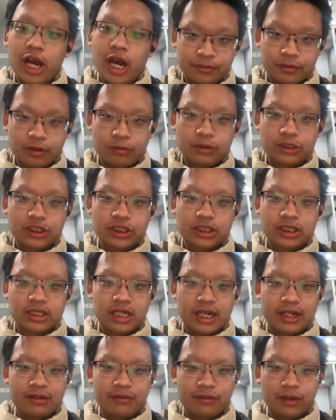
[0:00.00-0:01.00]
which is a
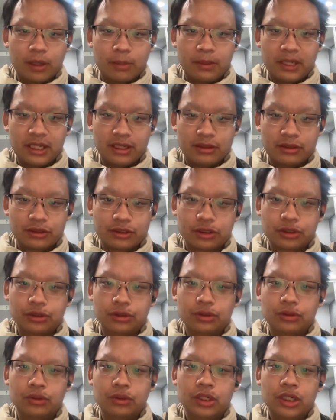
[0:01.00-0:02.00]
kind of appeal
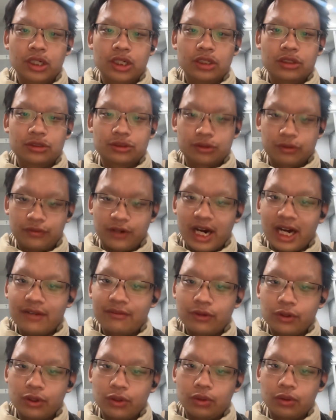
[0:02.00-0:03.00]
to
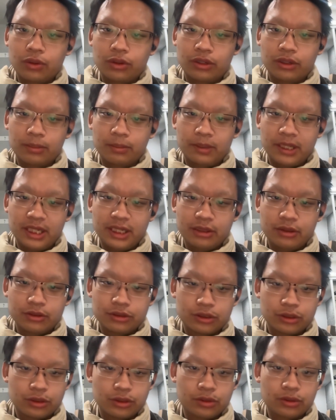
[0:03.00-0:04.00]
survival, or an appeal
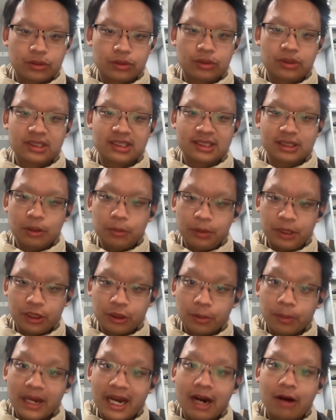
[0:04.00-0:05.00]
to still
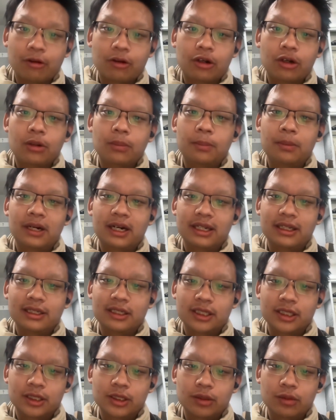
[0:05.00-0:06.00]
pure power, but
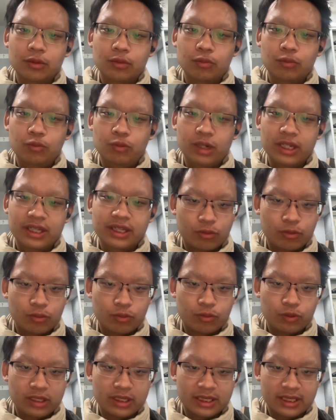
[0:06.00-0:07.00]
with
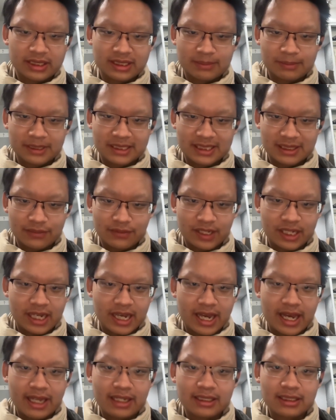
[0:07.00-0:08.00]
a specific
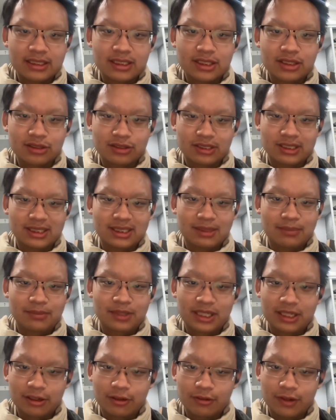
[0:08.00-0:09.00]
end. There's some
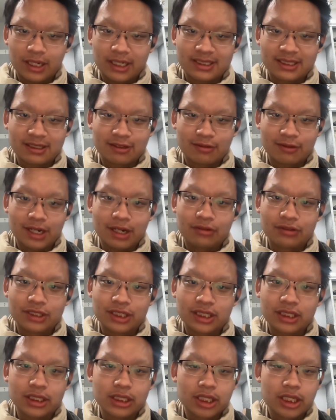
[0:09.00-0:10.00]
theorizing around it.